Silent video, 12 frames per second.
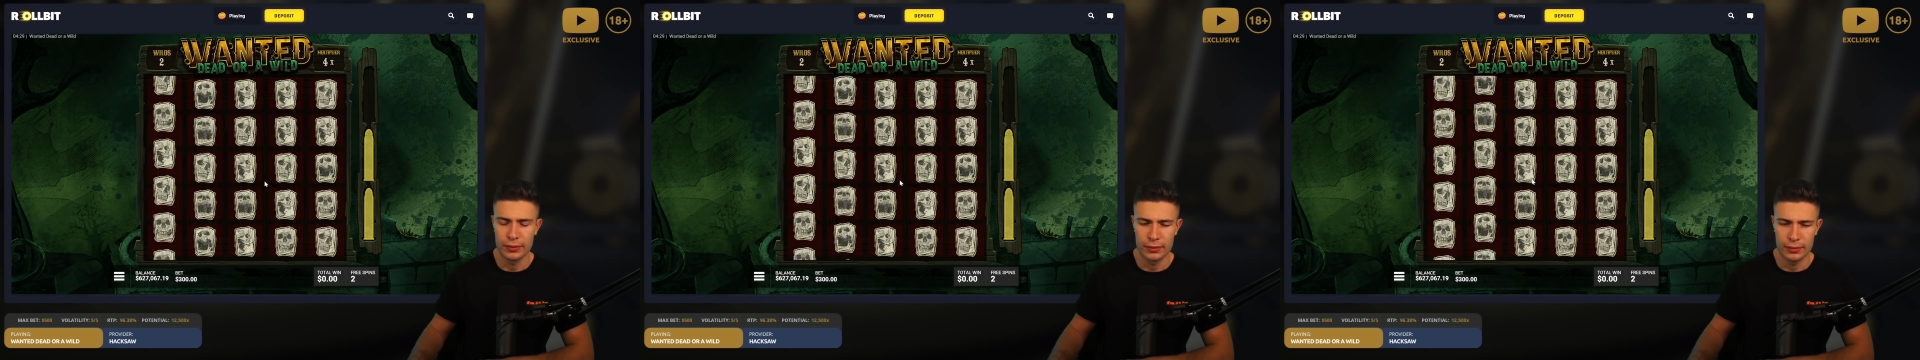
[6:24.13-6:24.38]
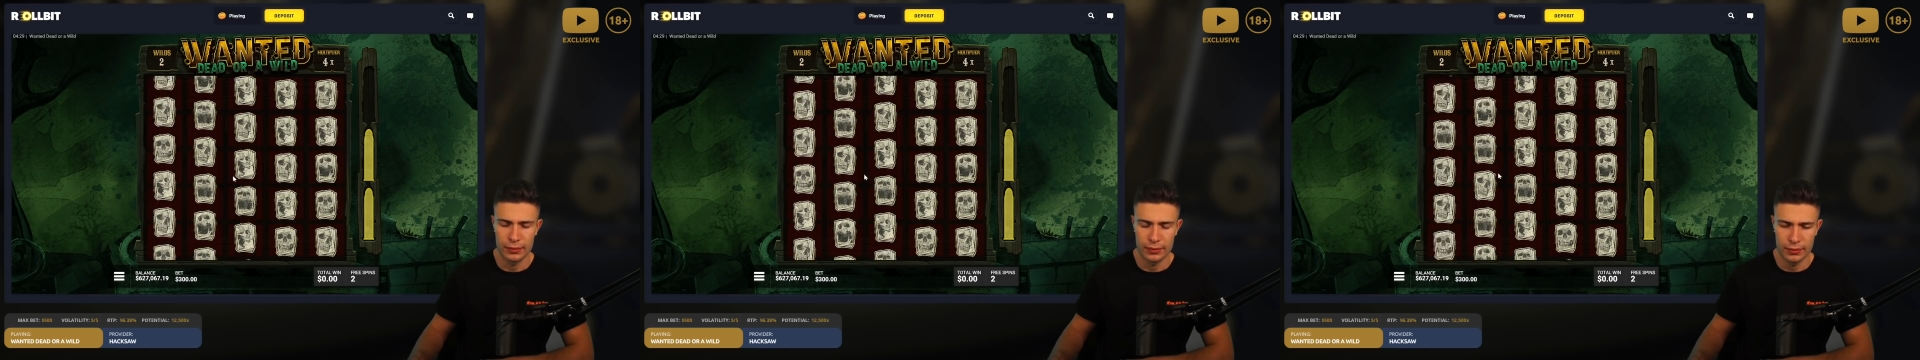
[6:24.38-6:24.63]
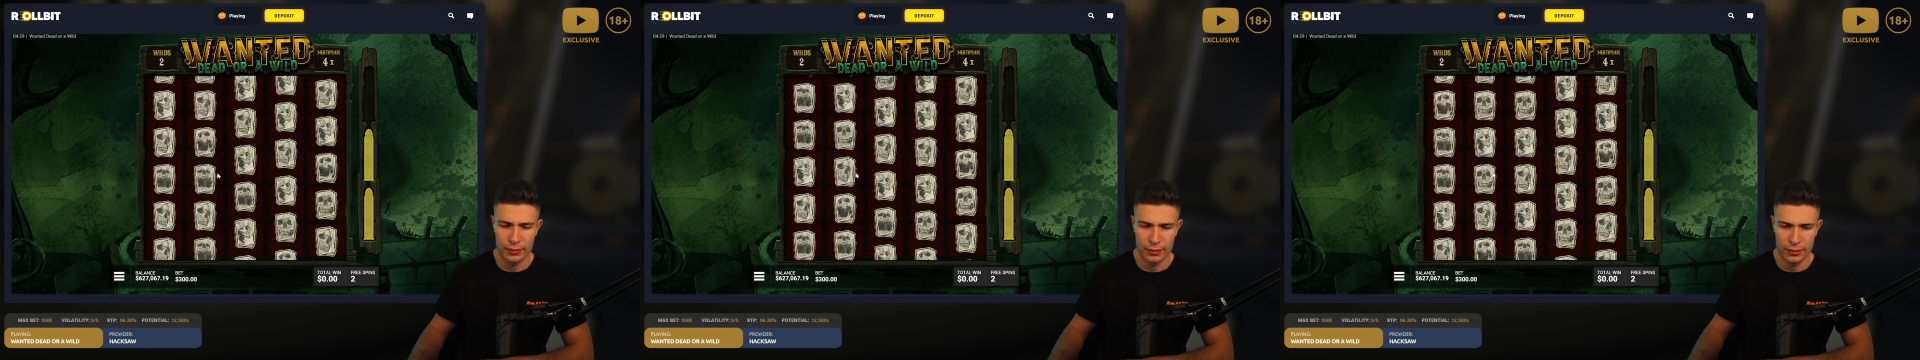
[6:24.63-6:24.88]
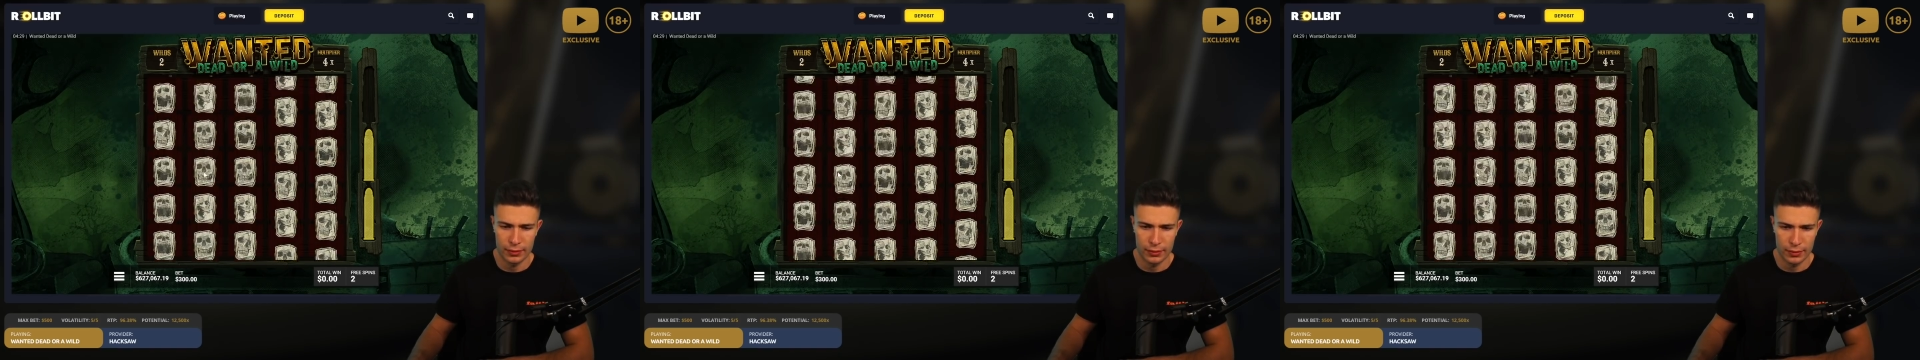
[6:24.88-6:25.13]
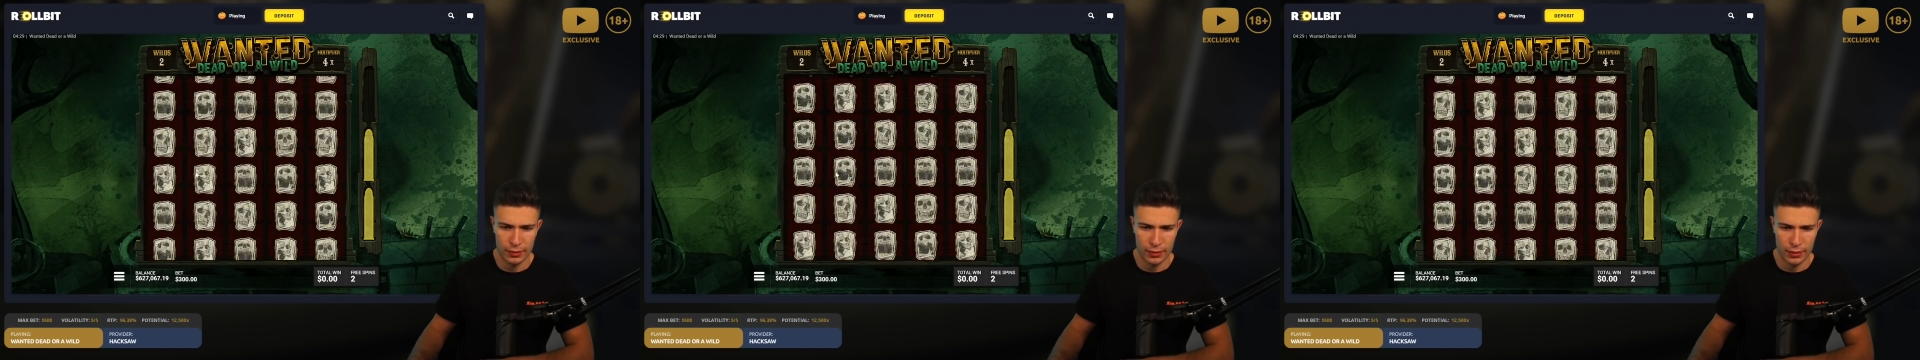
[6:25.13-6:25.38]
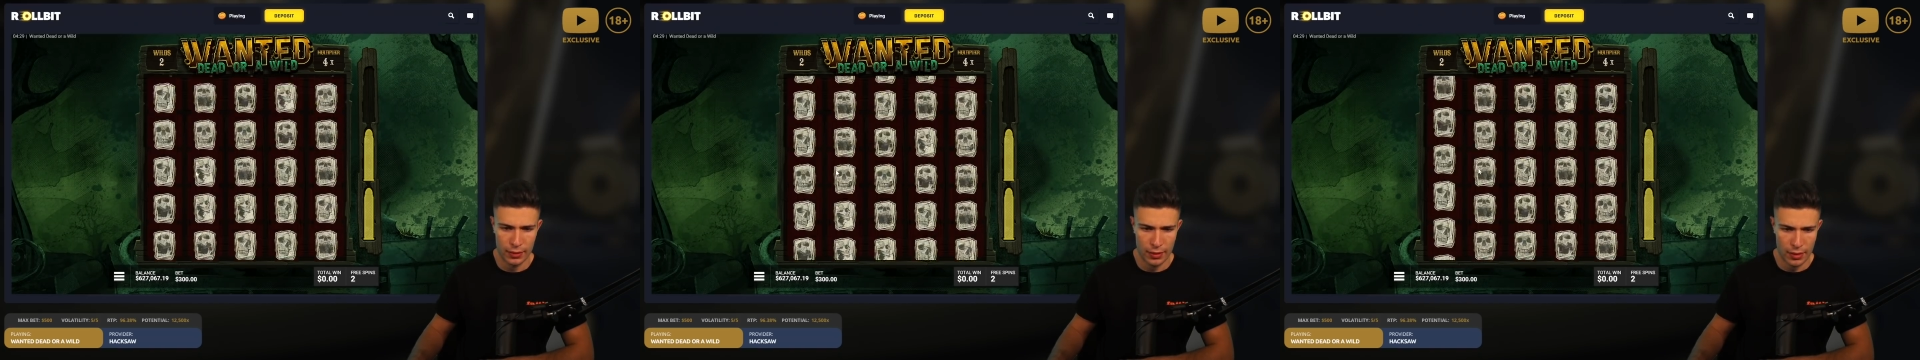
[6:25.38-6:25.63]

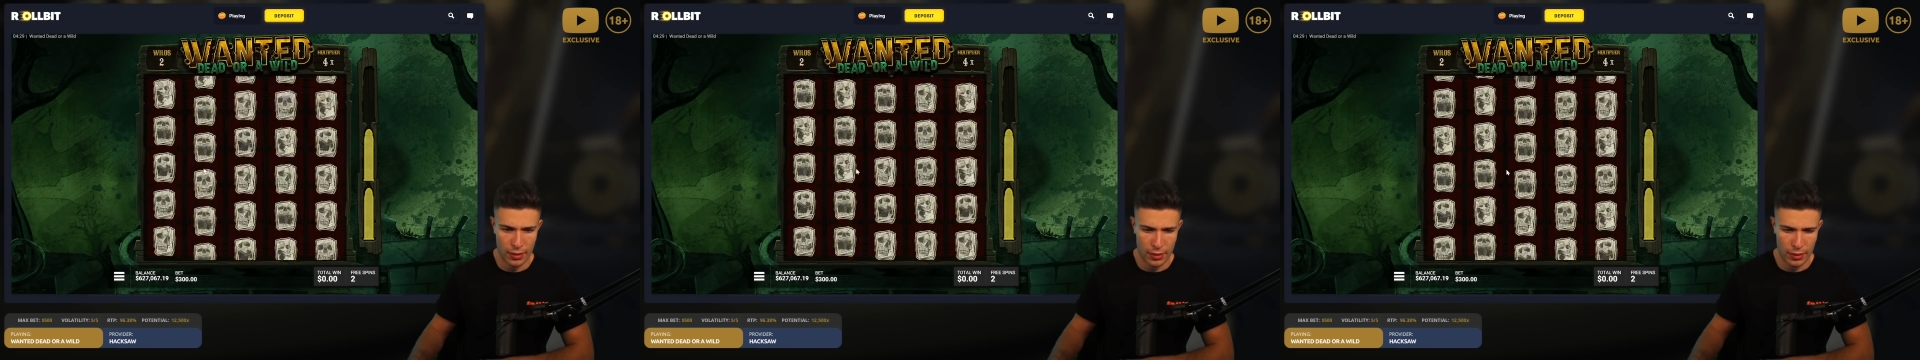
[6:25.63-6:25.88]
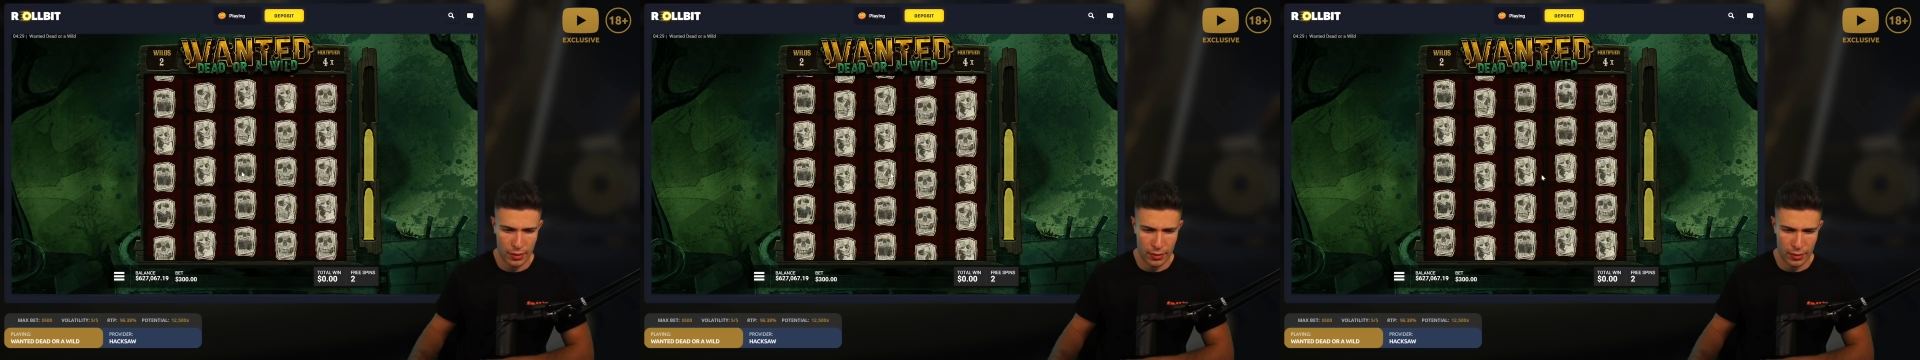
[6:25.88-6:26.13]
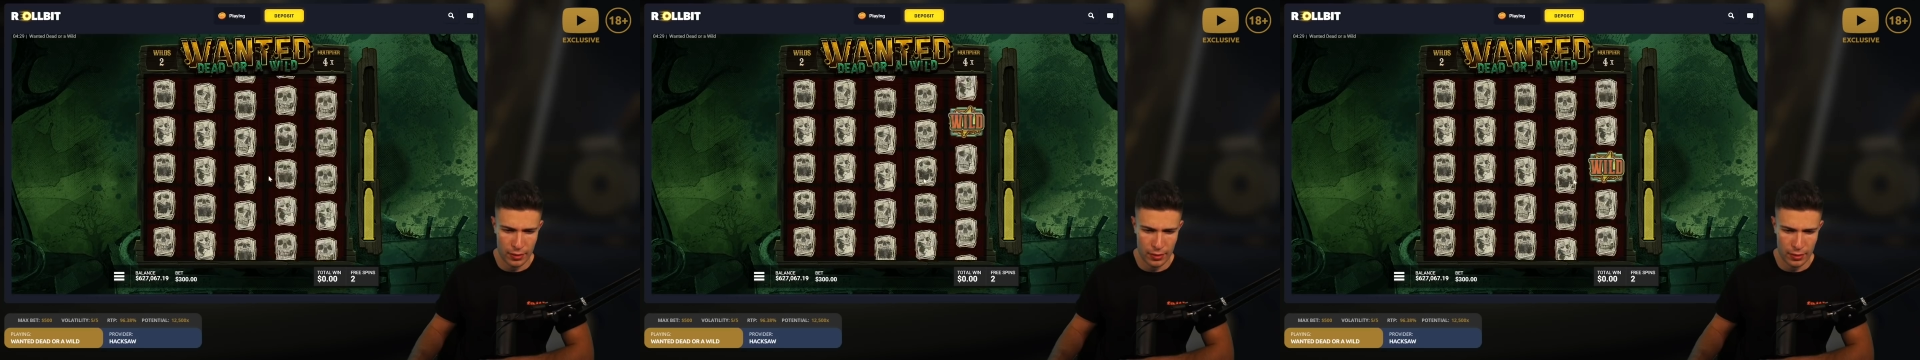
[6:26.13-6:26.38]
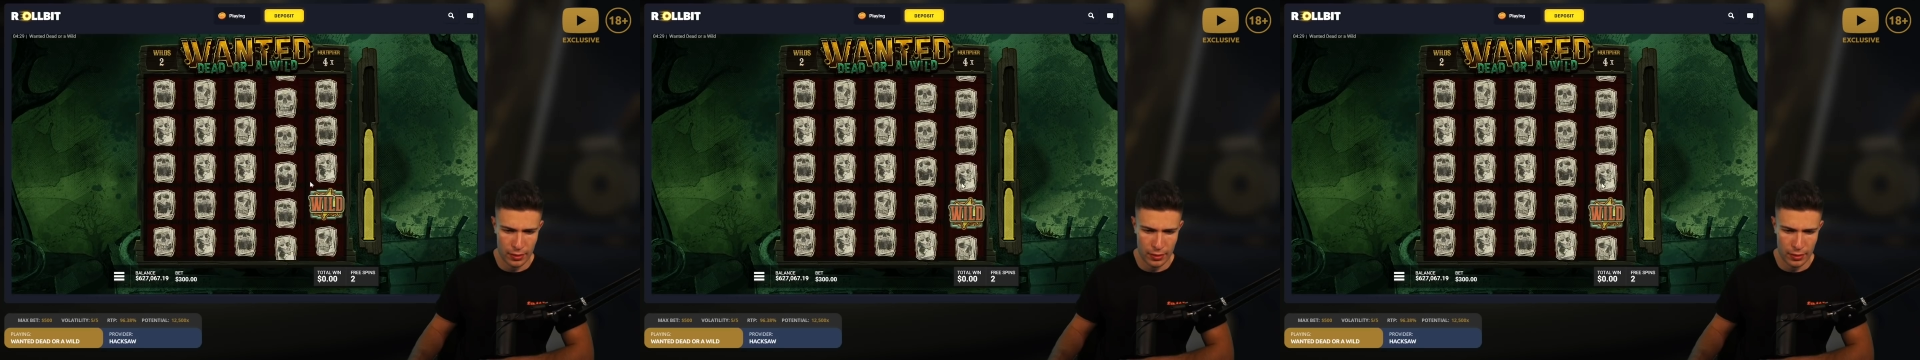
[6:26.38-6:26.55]
(silence)